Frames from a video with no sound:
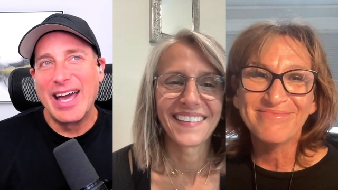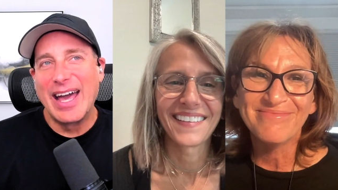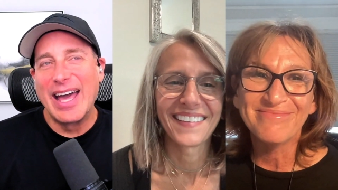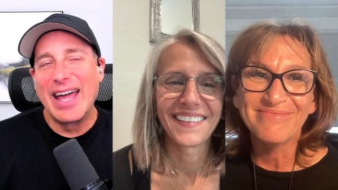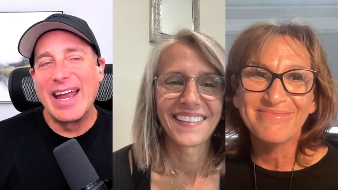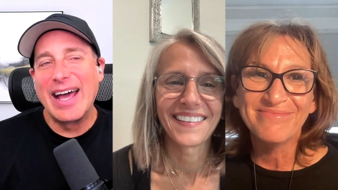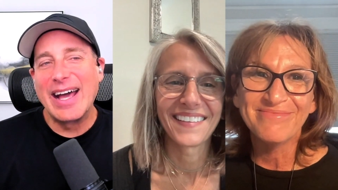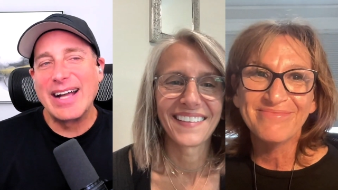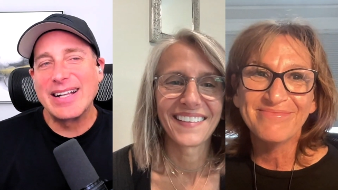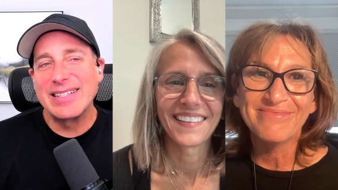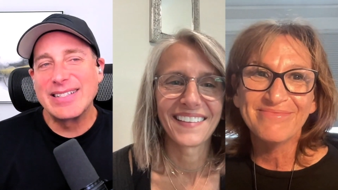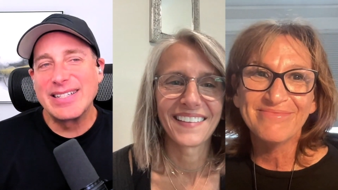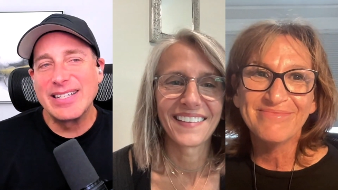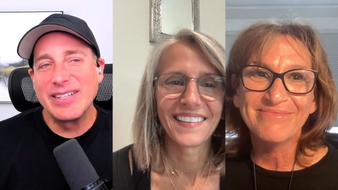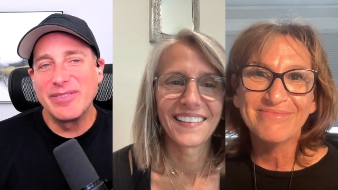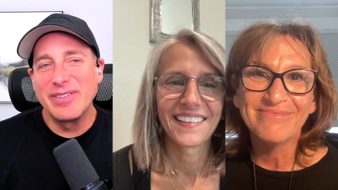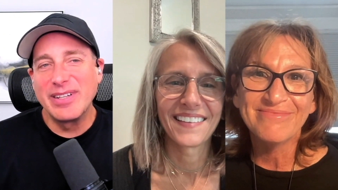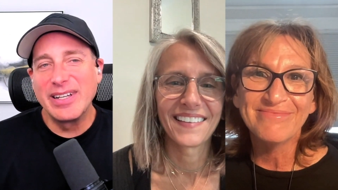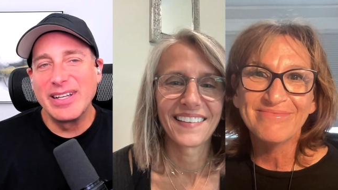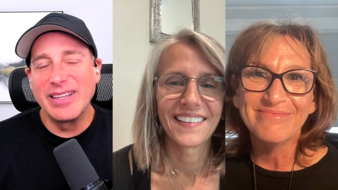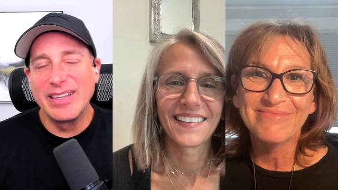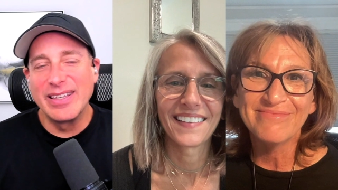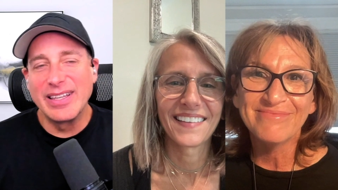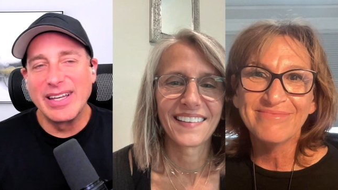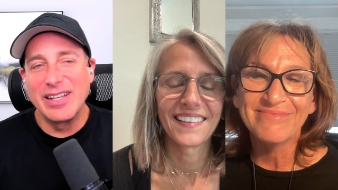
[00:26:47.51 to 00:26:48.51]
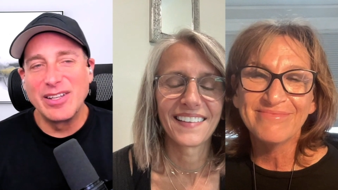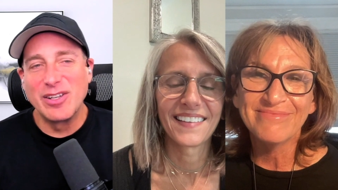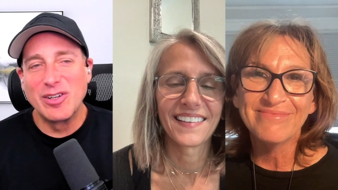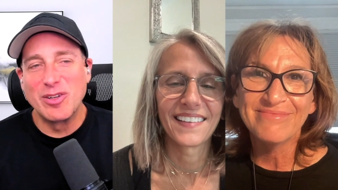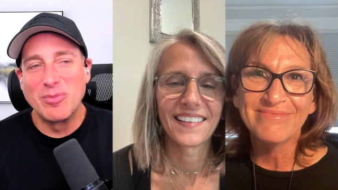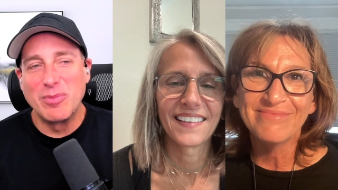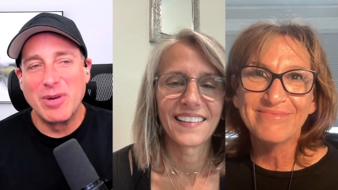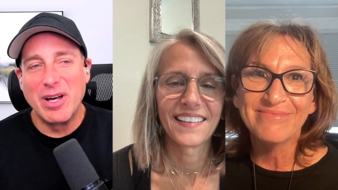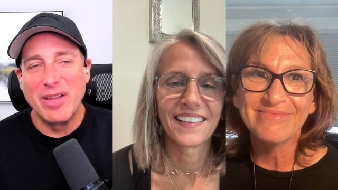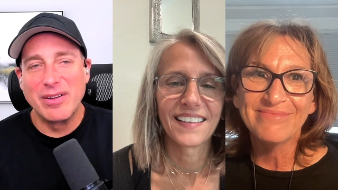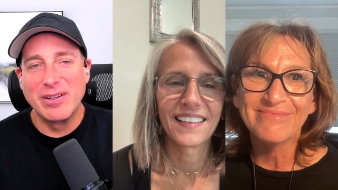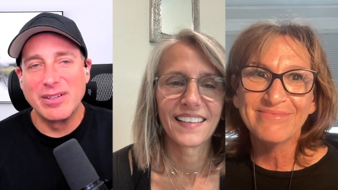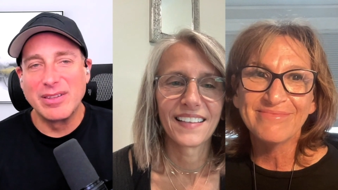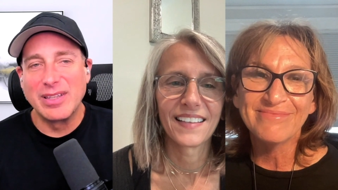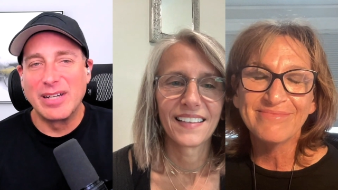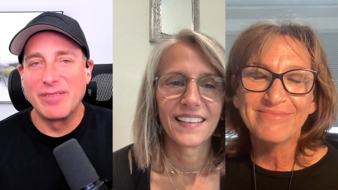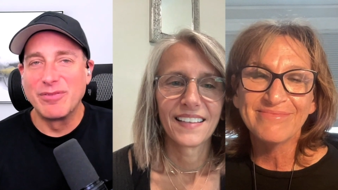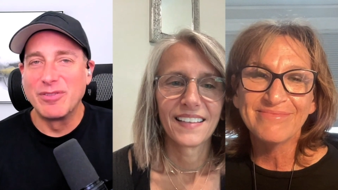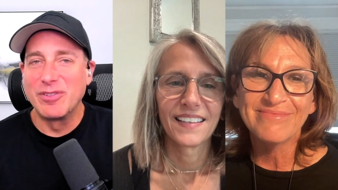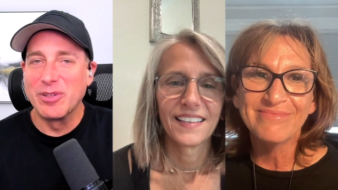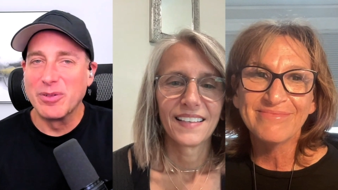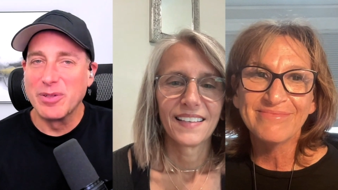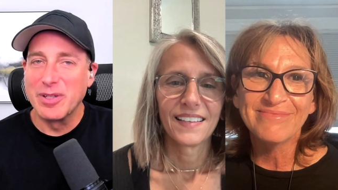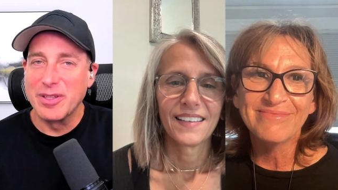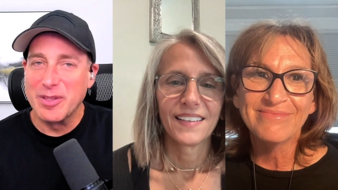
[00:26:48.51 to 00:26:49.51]
Speaker 1: an activity that your mother
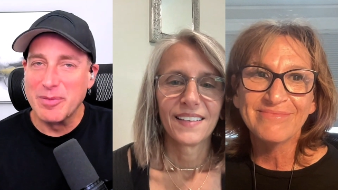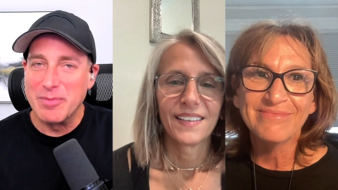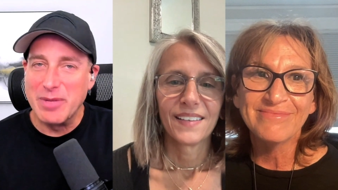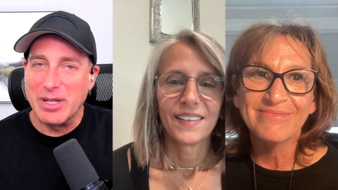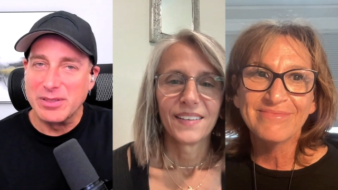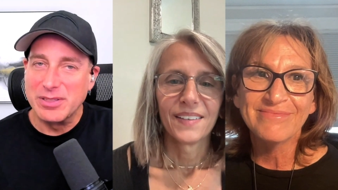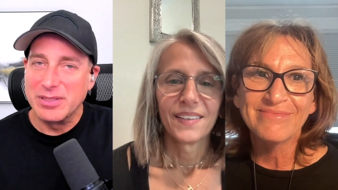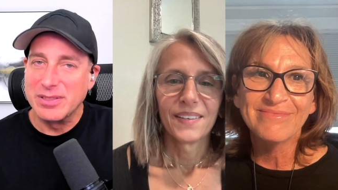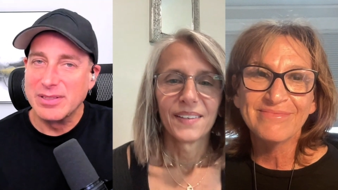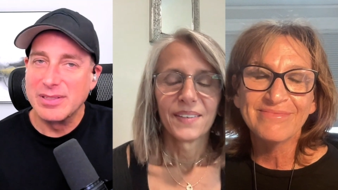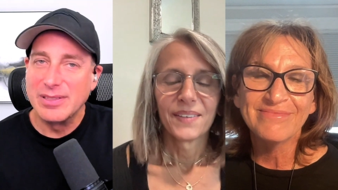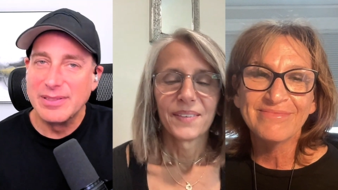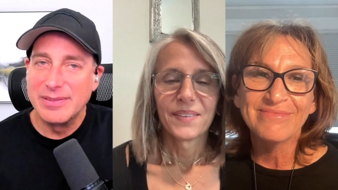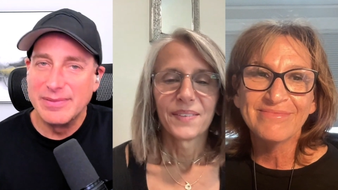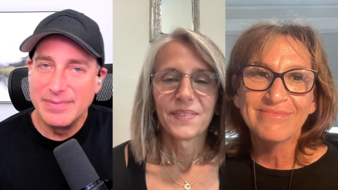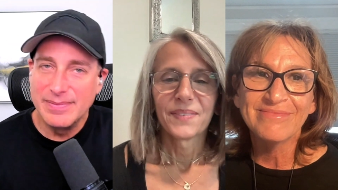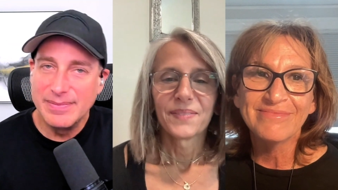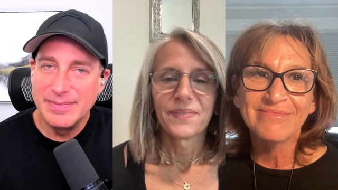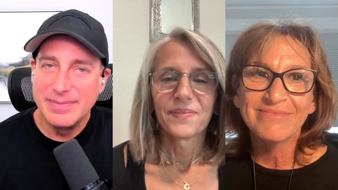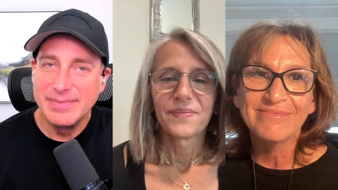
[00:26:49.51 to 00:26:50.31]
loved doing the most?